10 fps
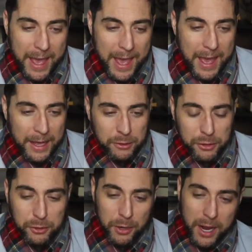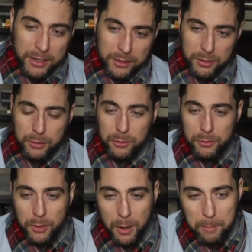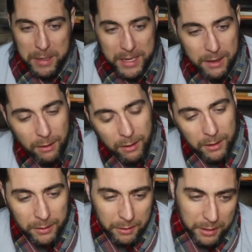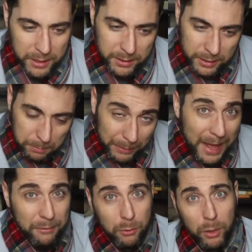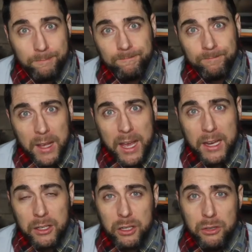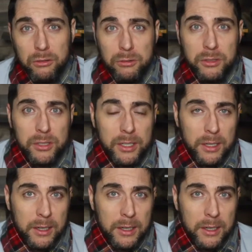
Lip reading: And just trying to be on this platform and use